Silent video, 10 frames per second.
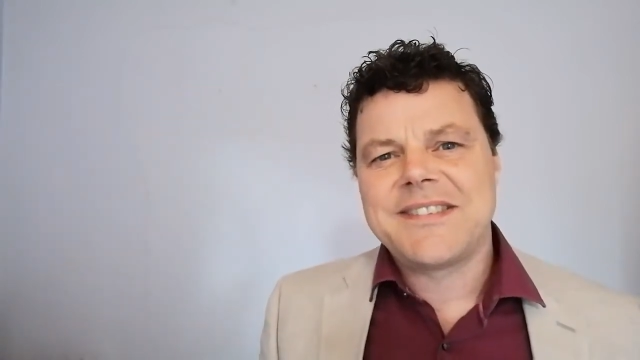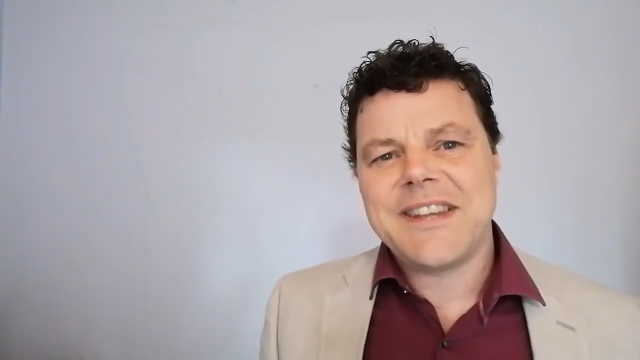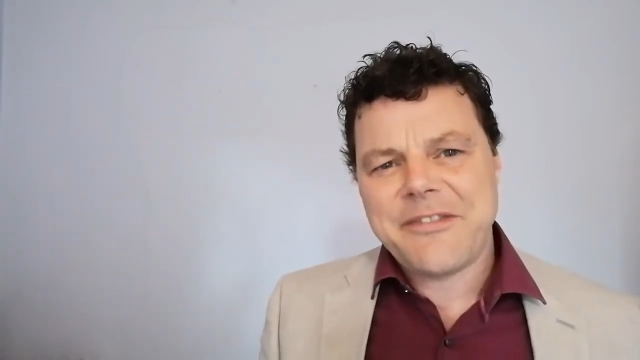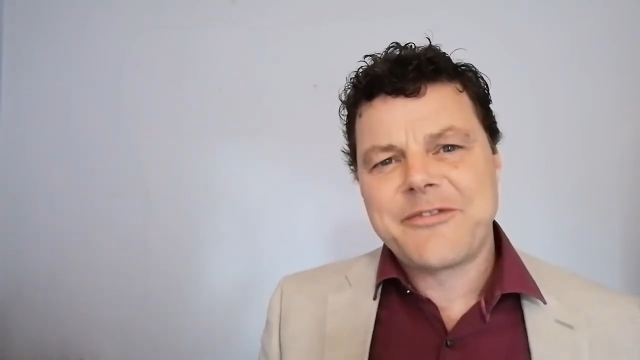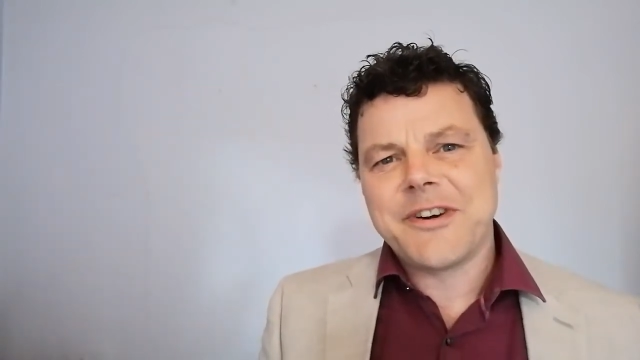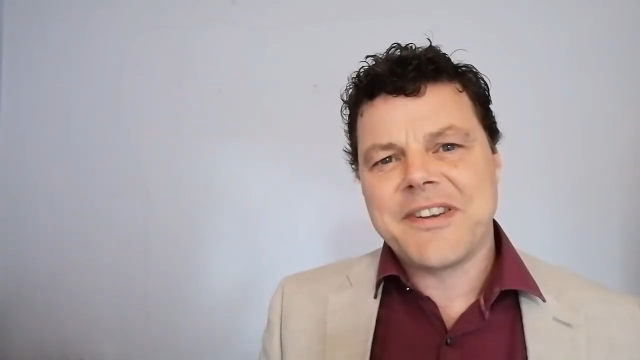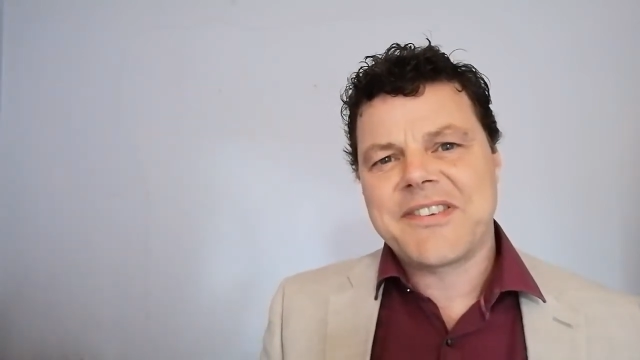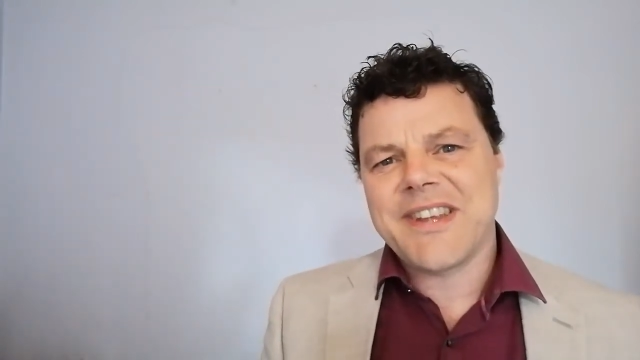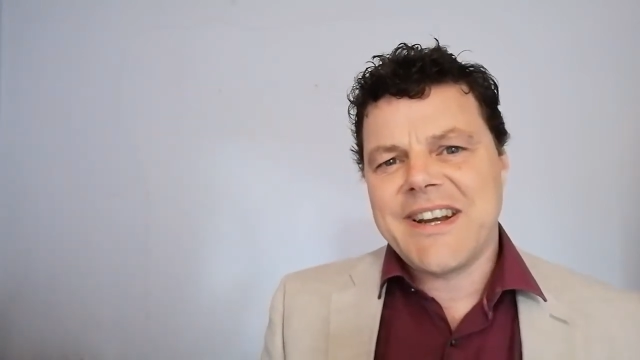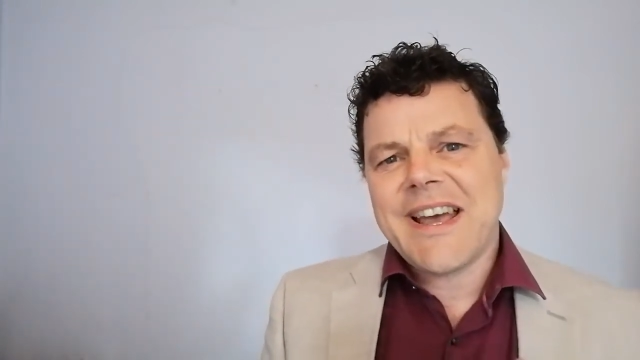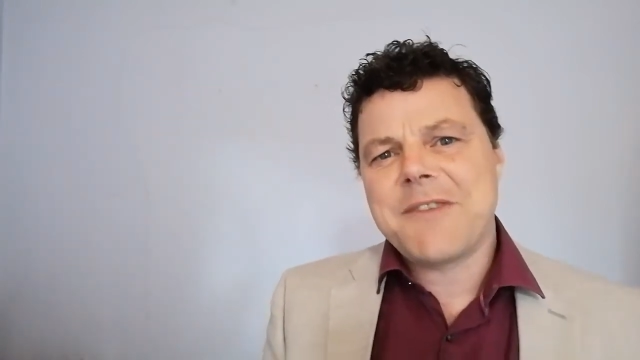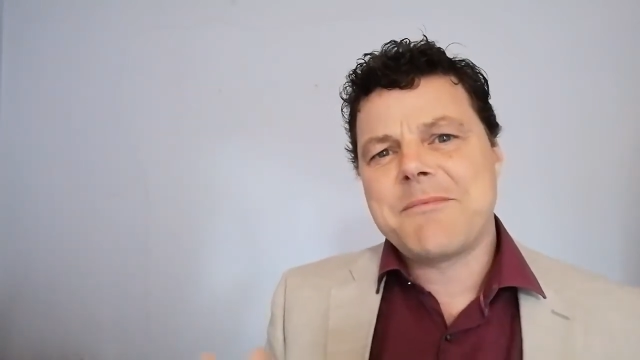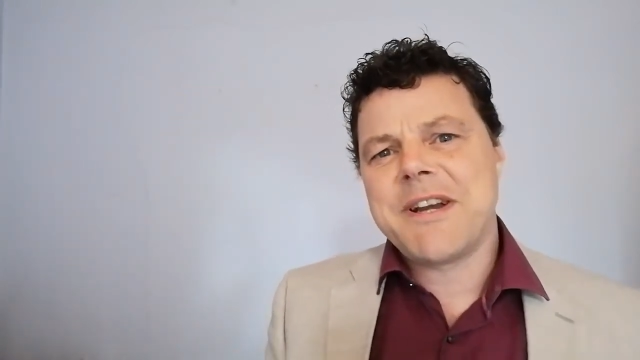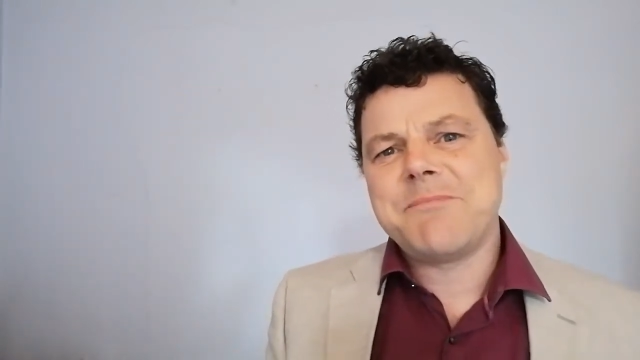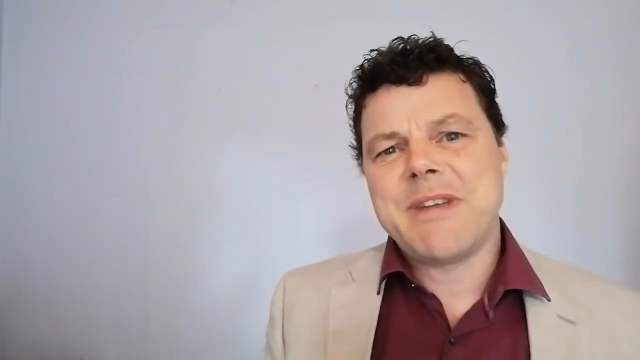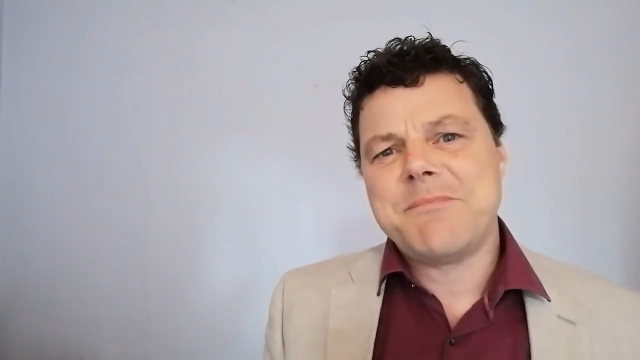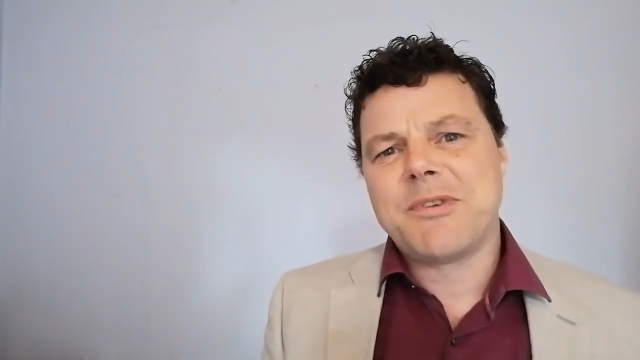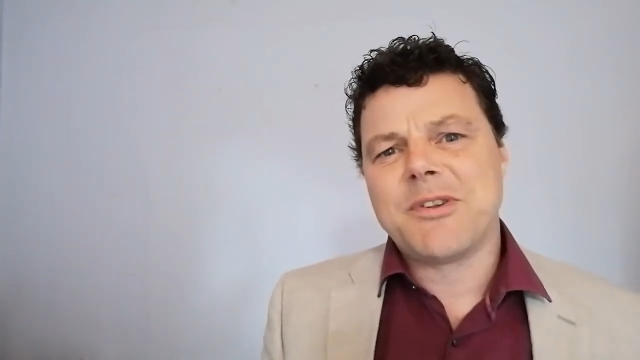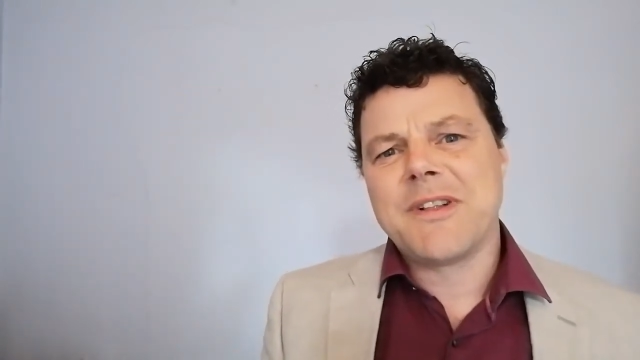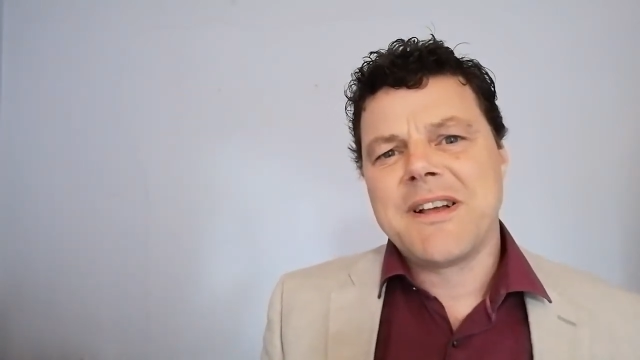difference in how many
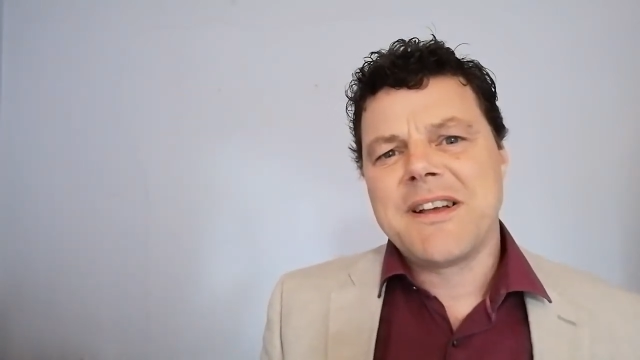people